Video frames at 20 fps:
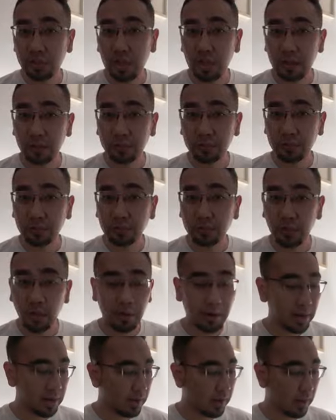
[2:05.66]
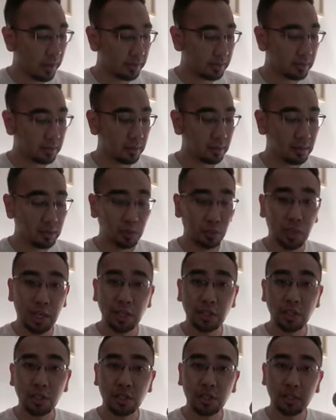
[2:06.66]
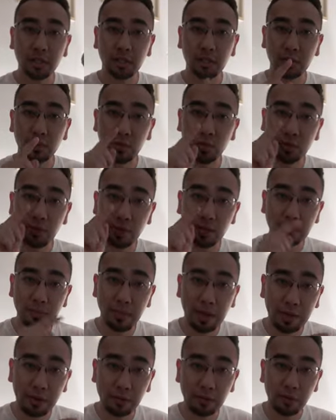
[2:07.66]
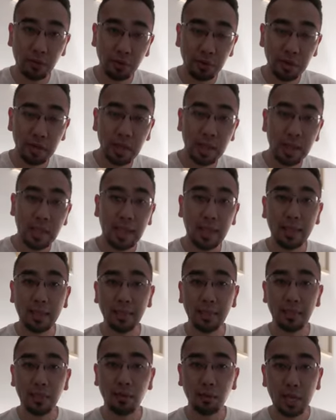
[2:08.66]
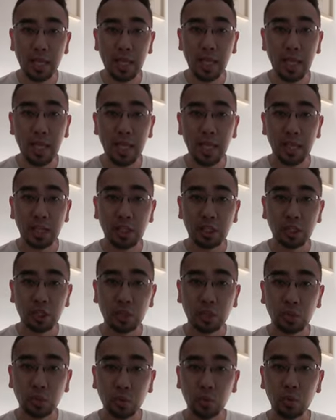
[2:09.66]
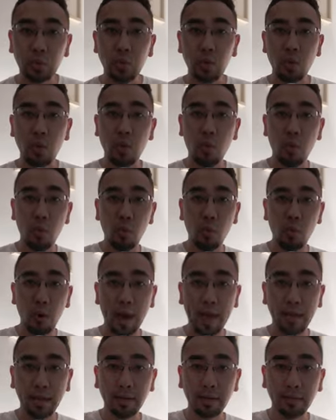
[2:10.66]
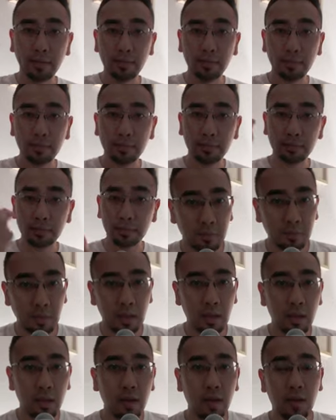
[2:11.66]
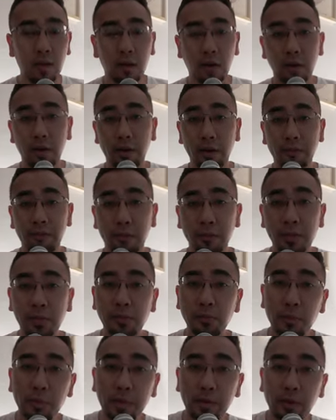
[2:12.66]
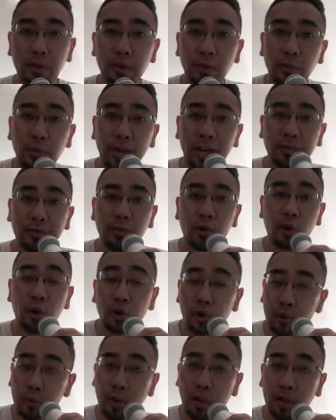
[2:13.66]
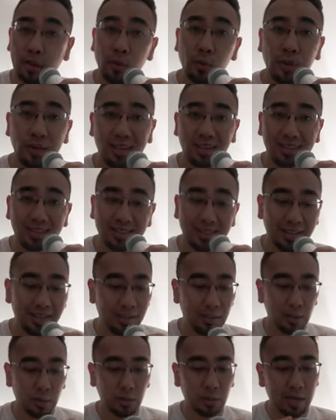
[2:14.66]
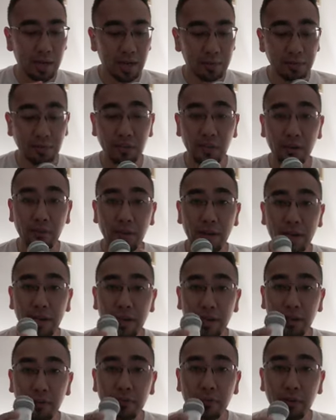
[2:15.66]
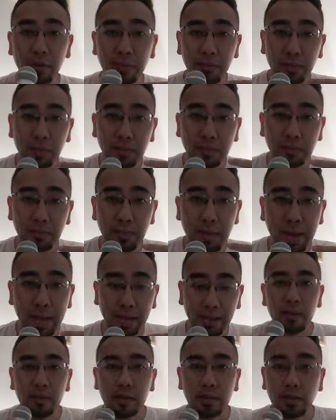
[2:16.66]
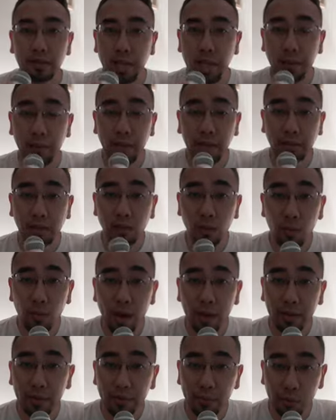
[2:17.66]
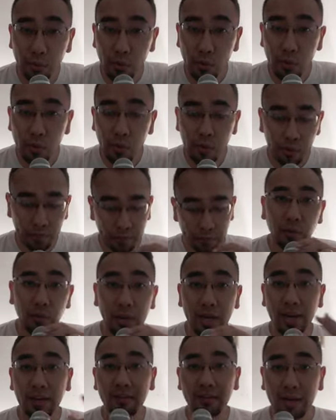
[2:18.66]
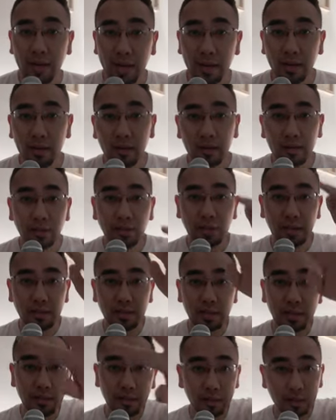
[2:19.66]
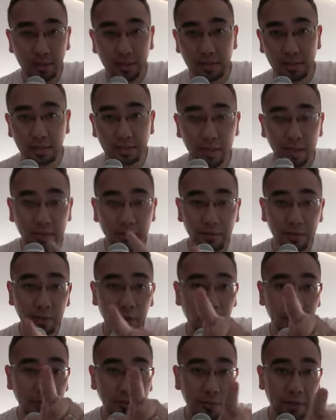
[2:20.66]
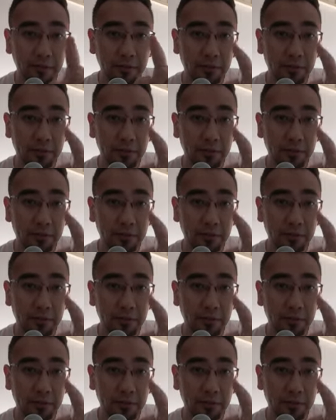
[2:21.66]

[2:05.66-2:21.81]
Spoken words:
up. All right, let's switch to this microphone in 3, 2, 1. All right, from this moment on, whatever audio that you are listening to comes directly from this mic, this MX1 Pro. What I've done is actually, this entire video is being